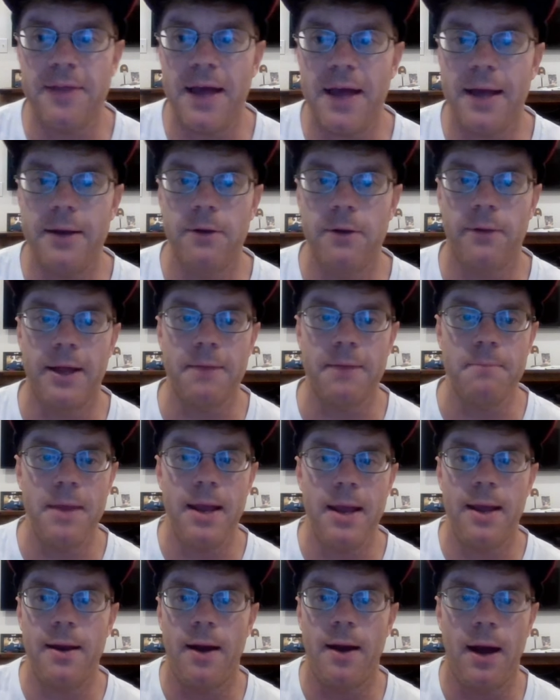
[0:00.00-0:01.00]
that, and you're like,
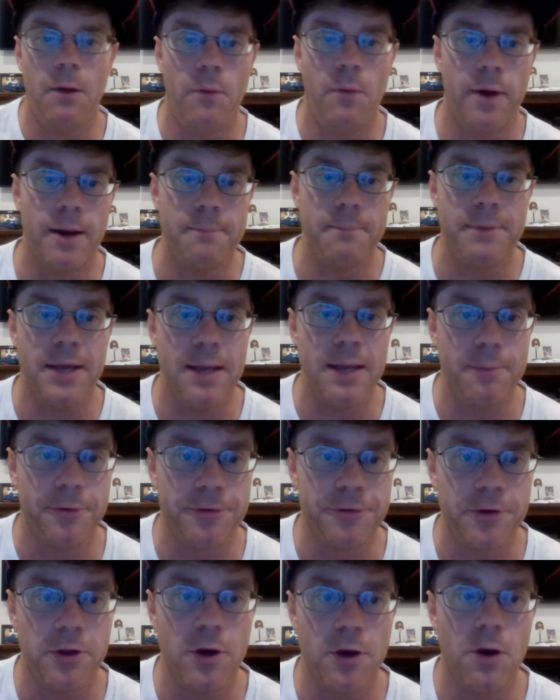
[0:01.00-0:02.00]
man, I want to be able
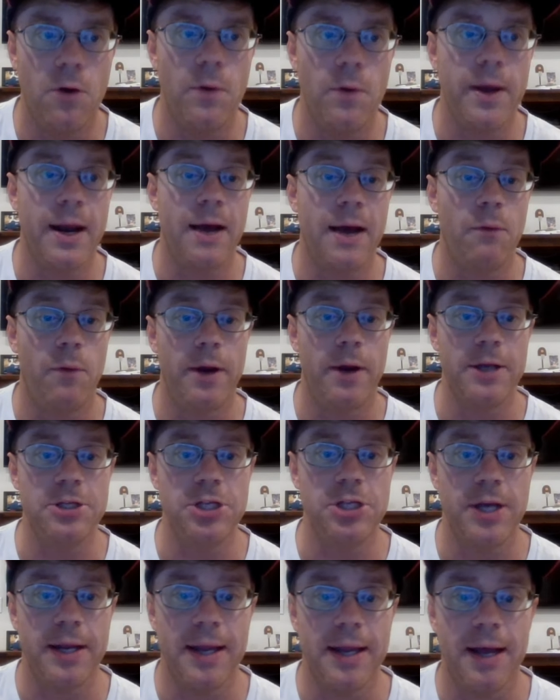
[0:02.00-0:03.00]
to go and I want to
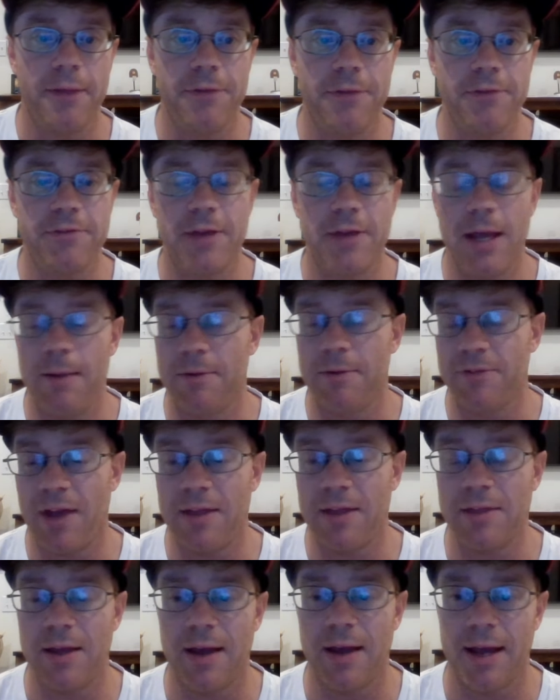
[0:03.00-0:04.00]
check out this game because
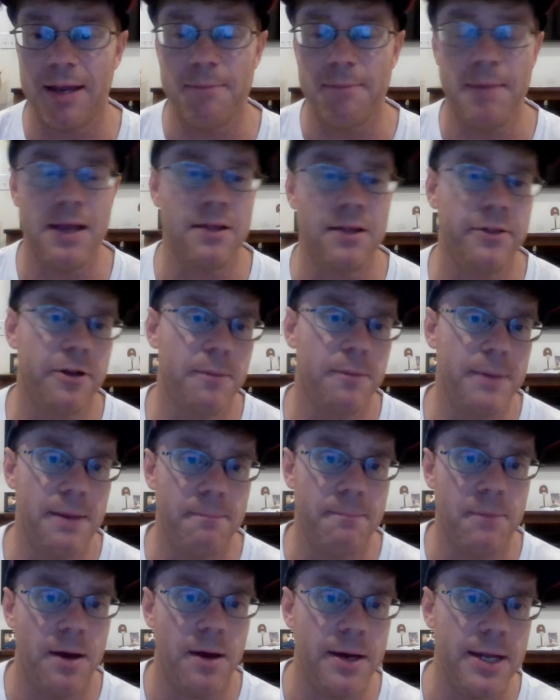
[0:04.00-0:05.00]
I think I can make a little bit
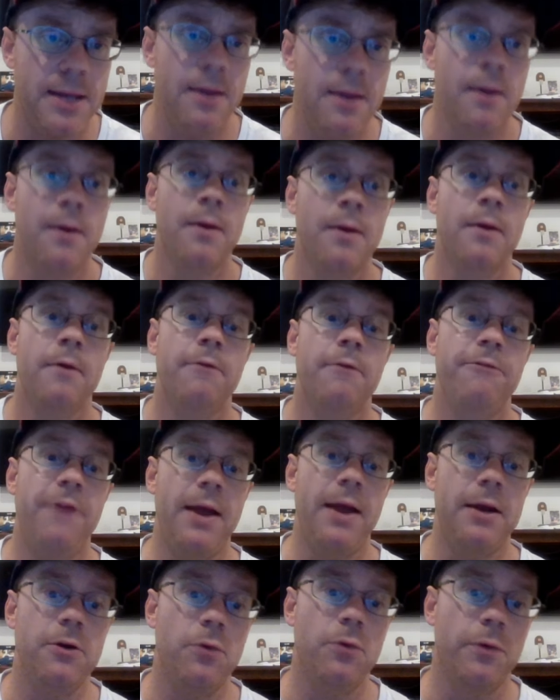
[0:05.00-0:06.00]
of money.
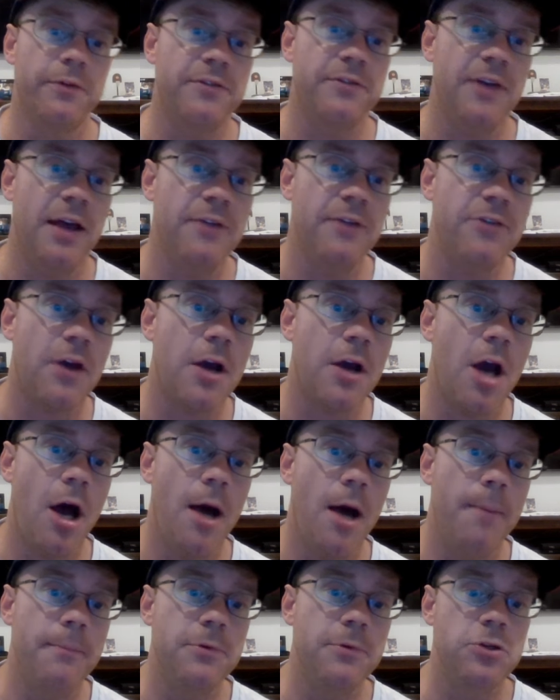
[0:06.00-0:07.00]
FanDuel says,
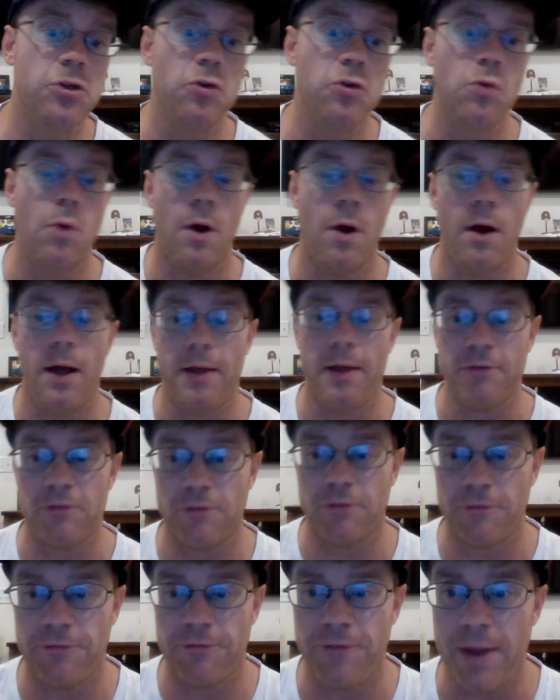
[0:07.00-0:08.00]
come to
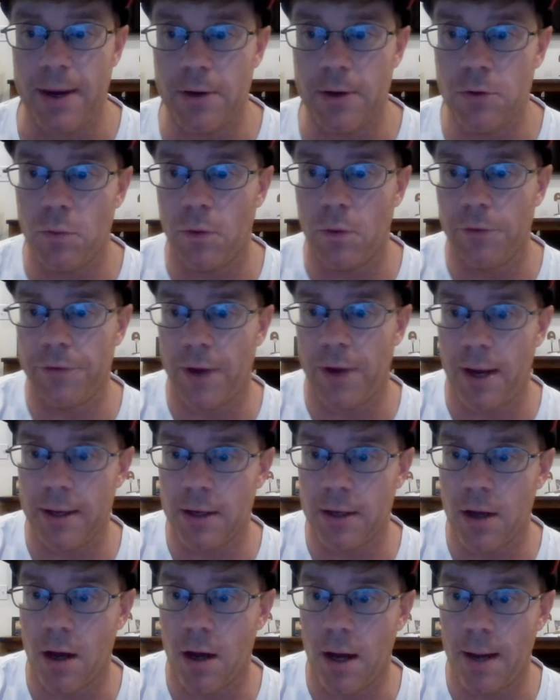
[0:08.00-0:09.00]
us.
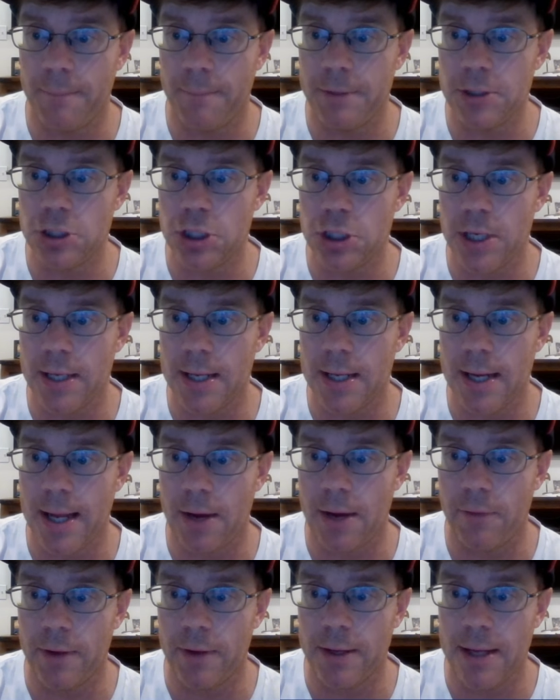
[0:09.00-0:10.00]
FanDuel.com. Check it
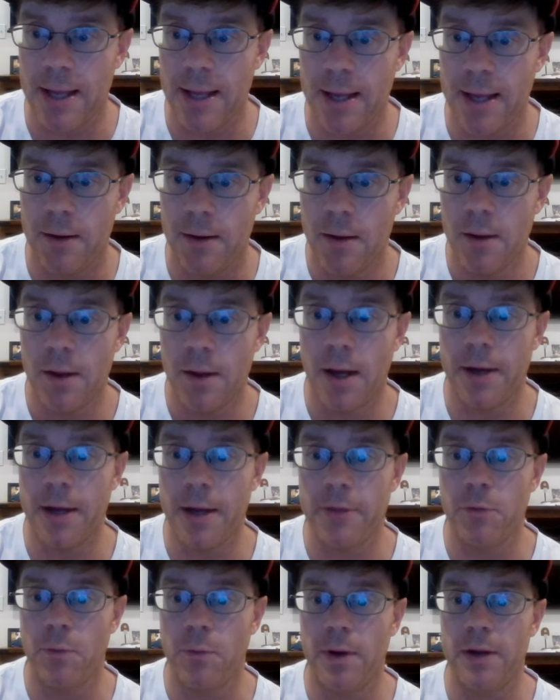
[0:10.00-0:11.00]
out again.
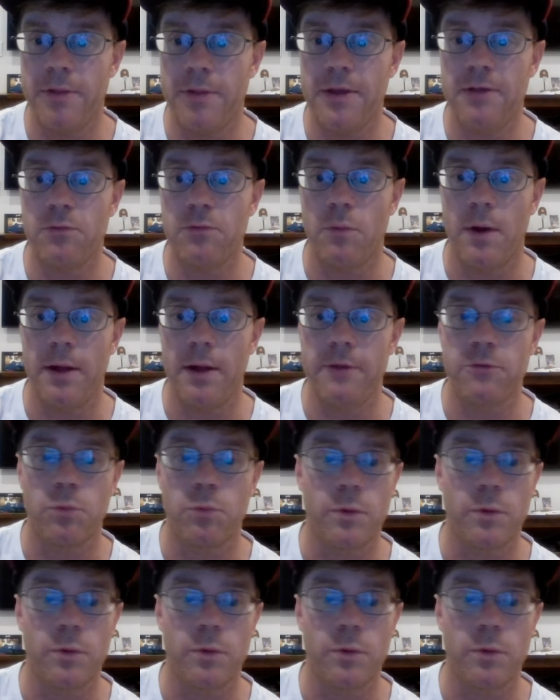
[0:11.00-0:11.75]
Another one of these ones